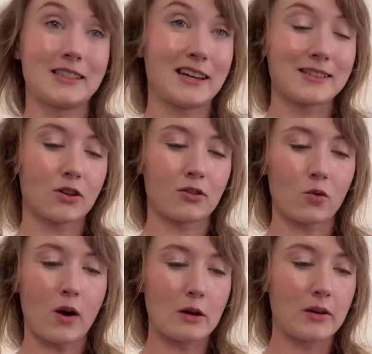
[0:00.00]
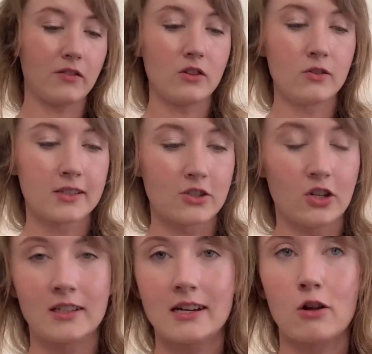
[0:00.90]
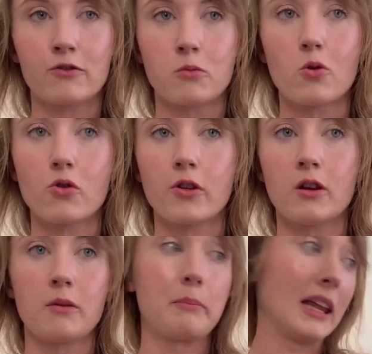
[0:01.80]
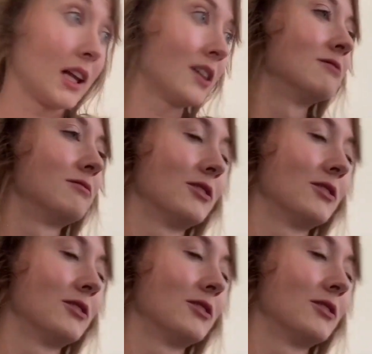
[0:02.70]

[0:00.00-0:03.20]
once again, has gotten quite a bit of use, as you can tell from all the pilling